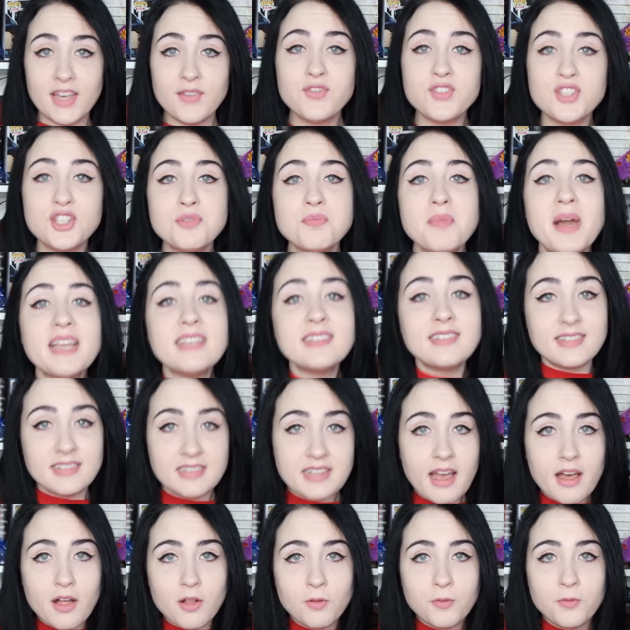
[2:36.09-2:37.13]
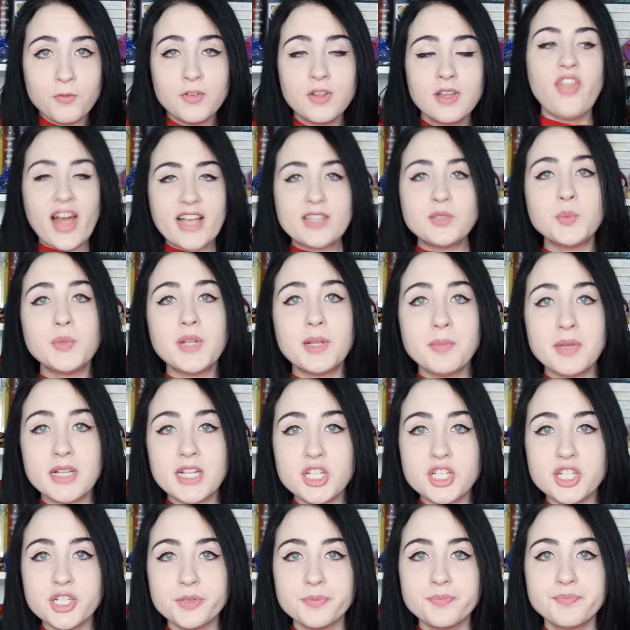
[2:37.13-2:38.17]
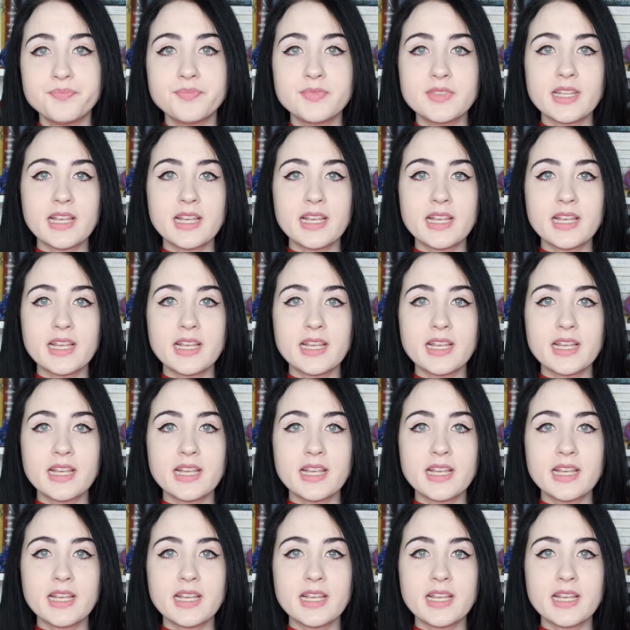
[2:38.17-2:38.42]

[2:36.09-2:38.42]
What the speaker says: gift to myself, that's what I'm gonna do.